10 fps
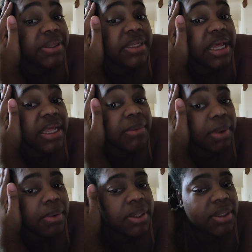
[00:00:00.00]
pussy that he
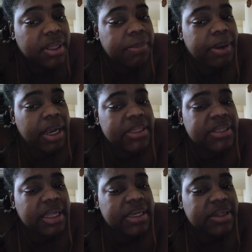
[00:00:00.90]
wanted, he'd probably
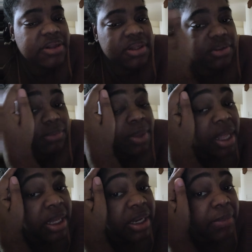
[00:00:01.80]
take that shit too.
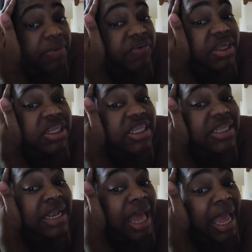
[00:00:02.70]
That motherfucker's
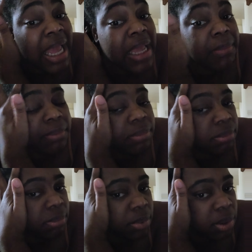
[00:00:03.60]
just lame.
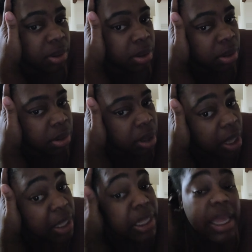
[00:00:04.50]

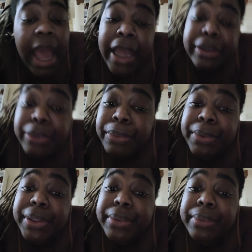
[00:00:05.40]
And he can't
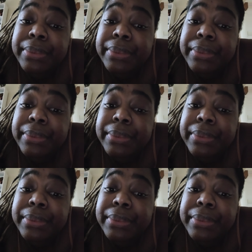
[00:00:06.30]
do it.